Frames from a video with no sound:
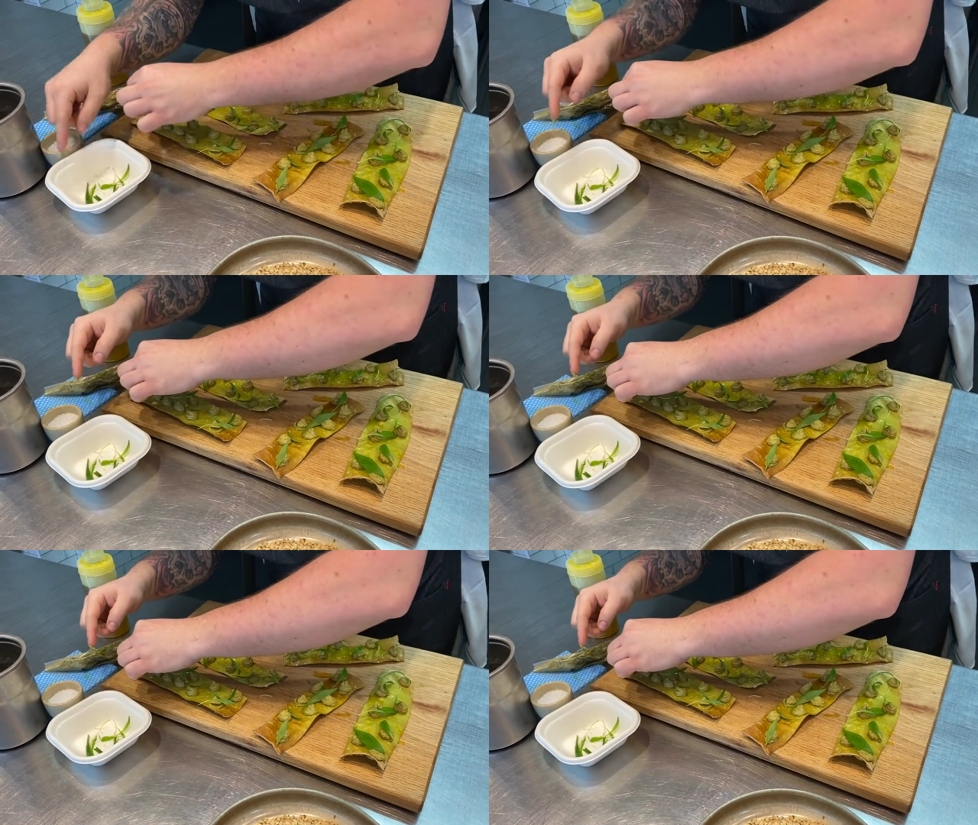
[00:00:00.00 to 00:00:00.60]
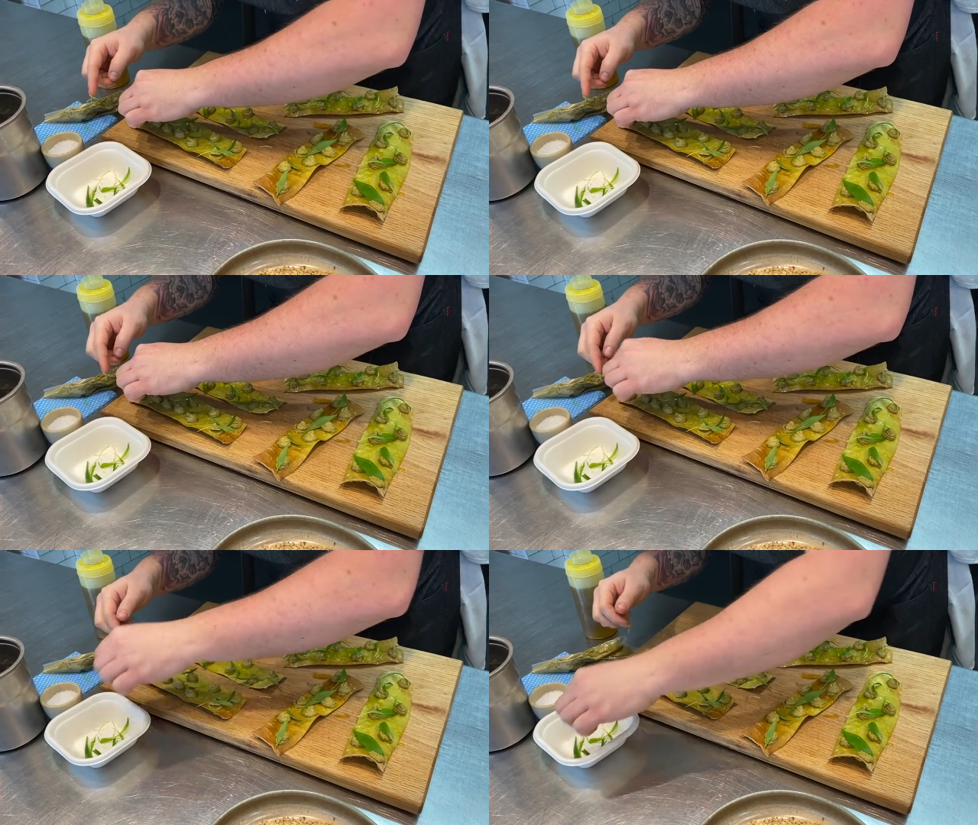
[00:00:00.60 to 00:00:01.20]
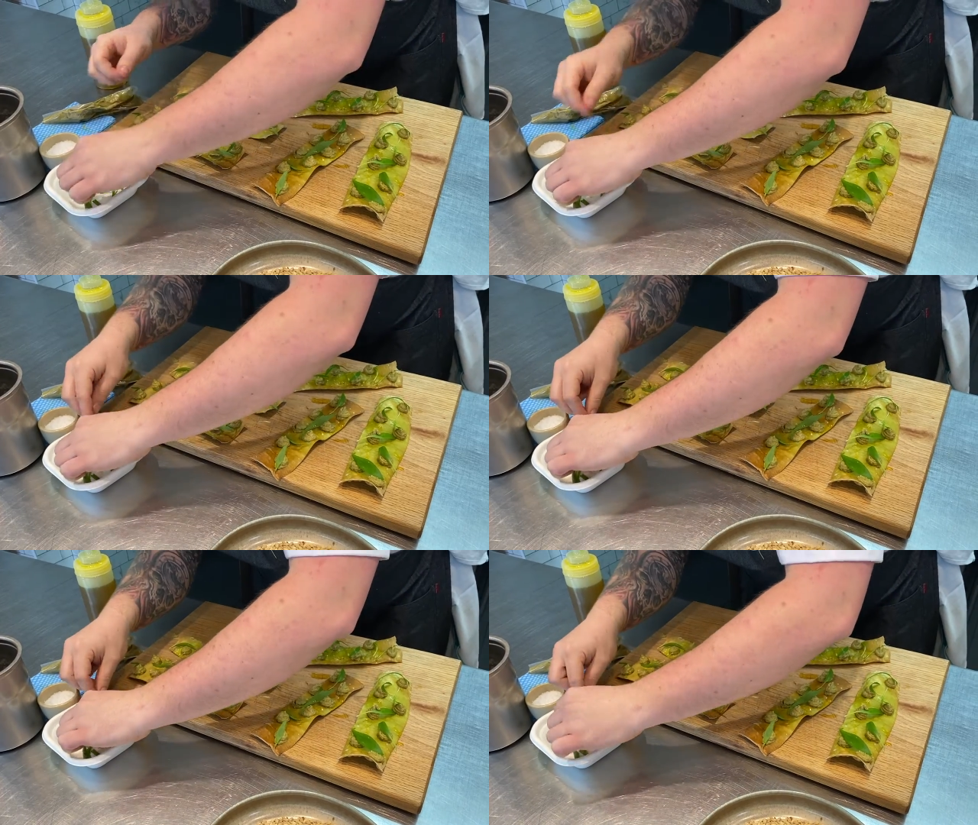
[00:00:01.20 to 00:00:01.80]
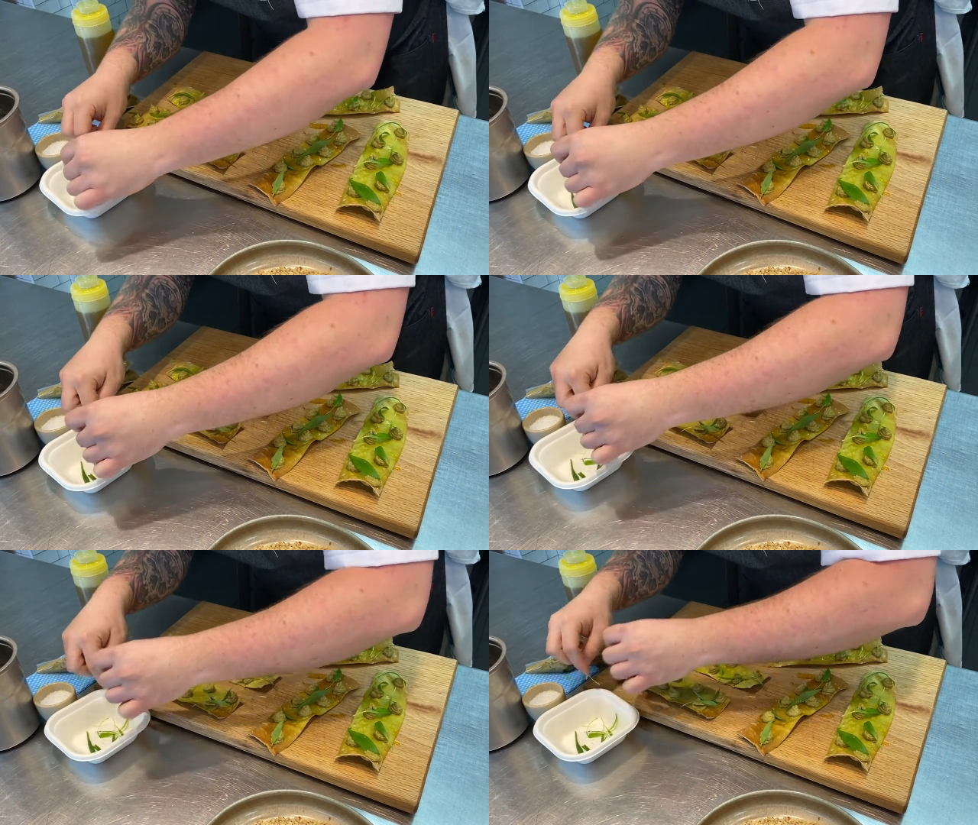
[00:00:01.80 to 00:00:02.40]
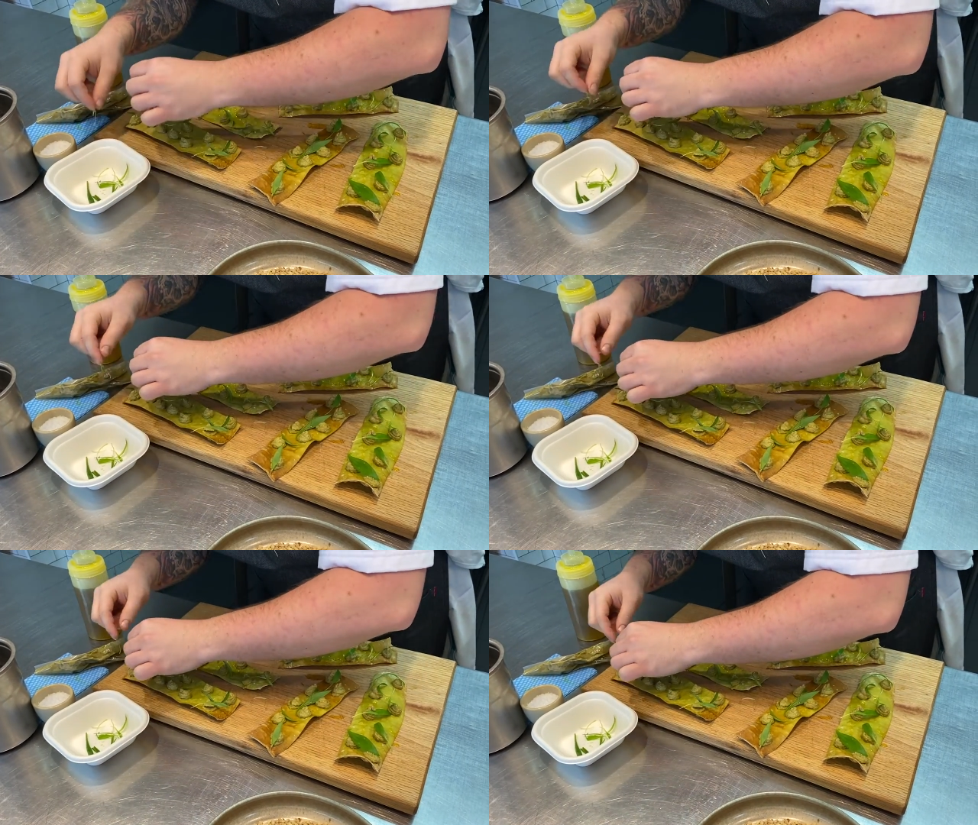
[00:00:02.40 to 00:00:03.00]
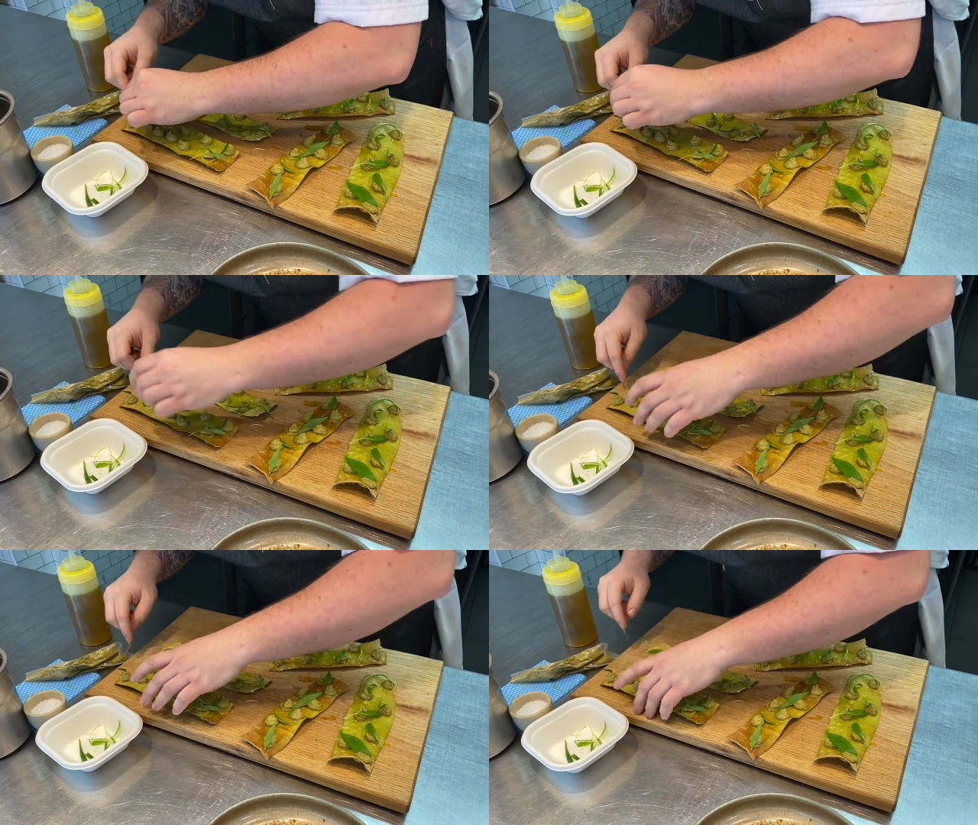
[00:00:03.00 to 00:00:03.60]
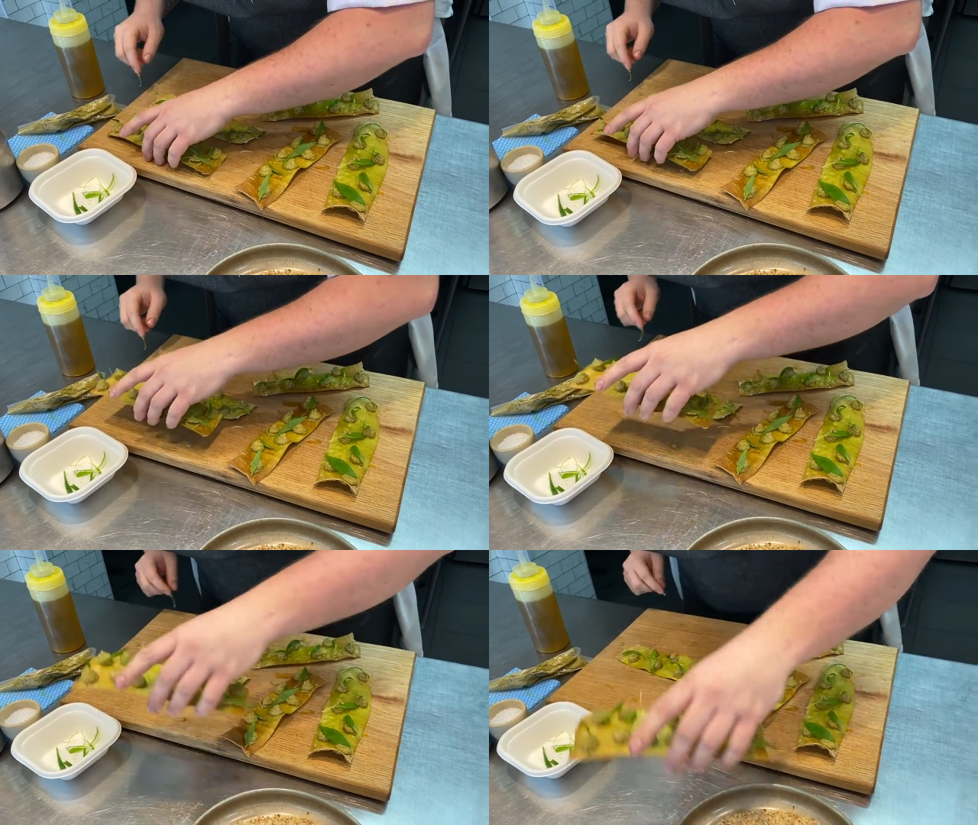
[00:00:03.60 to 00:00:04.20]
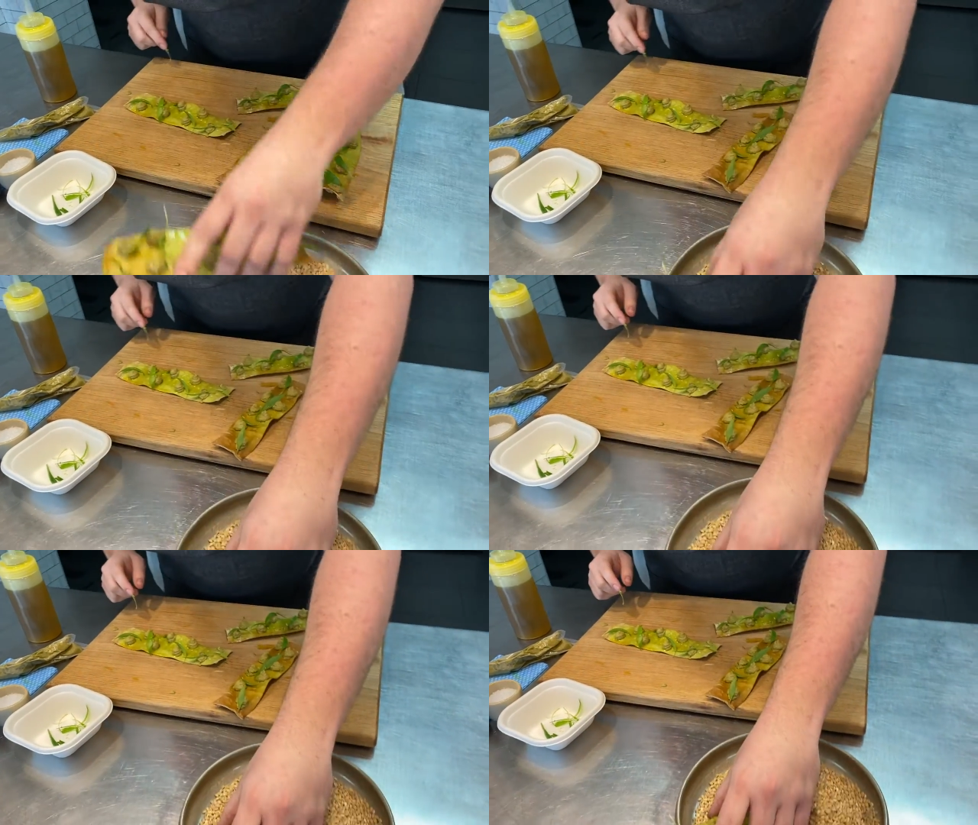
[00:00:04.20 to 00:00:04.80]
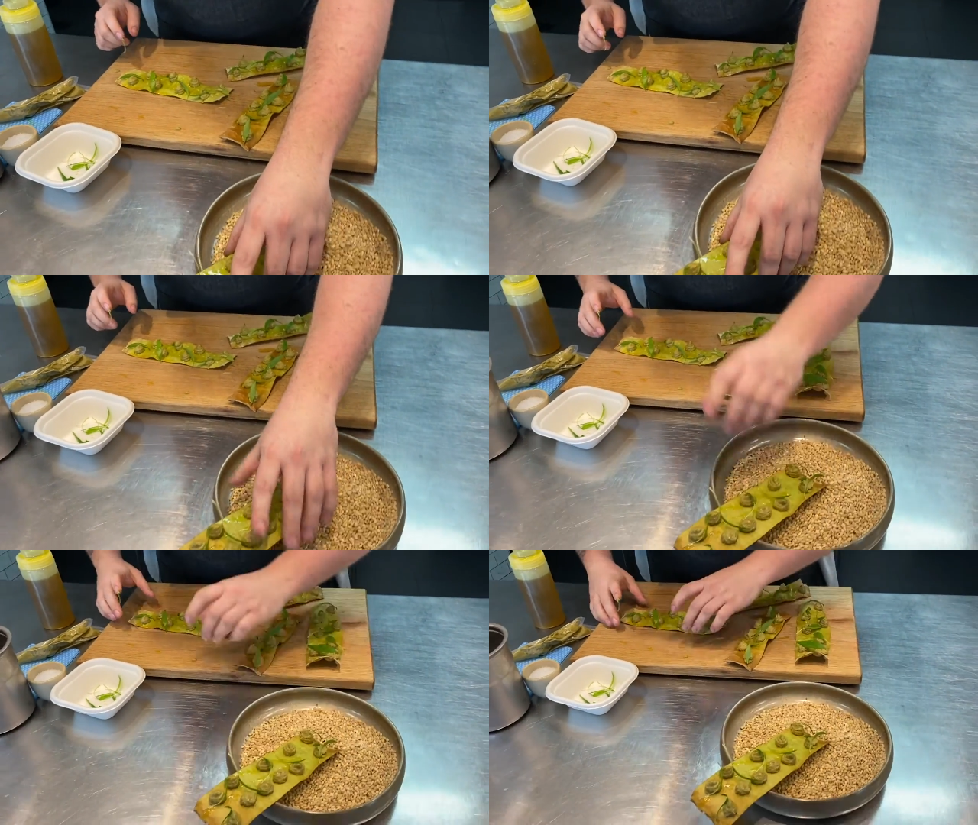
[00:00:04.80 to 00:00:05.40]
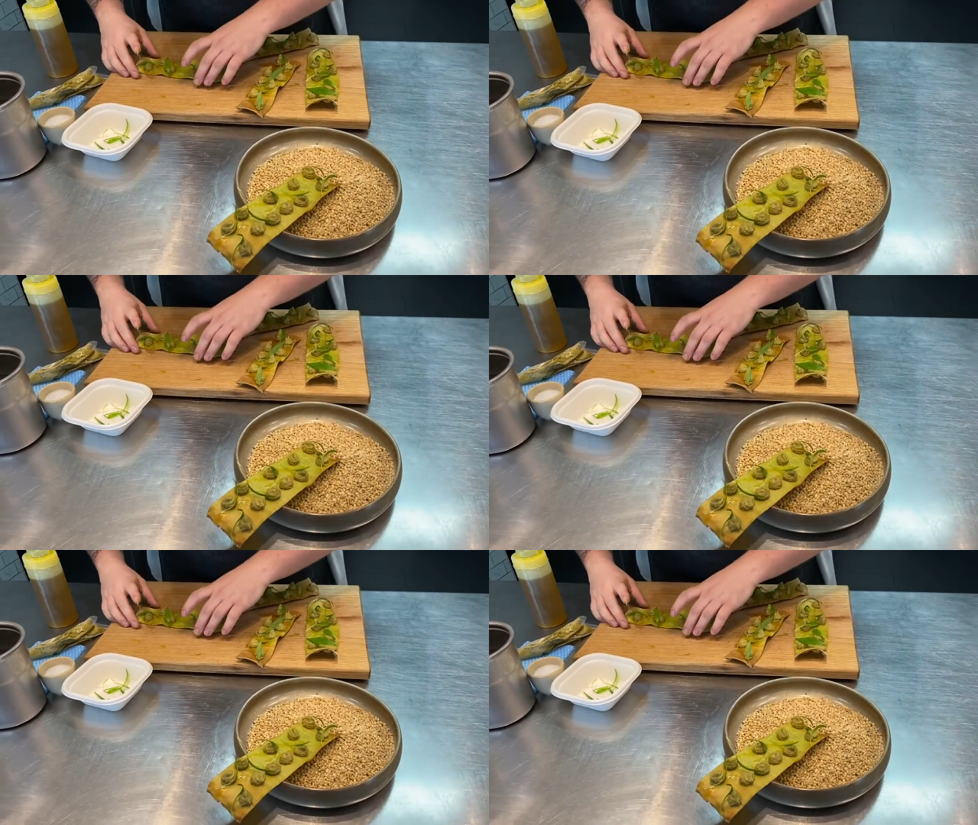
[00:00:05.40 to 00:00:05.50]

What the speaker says: (no speaker visible)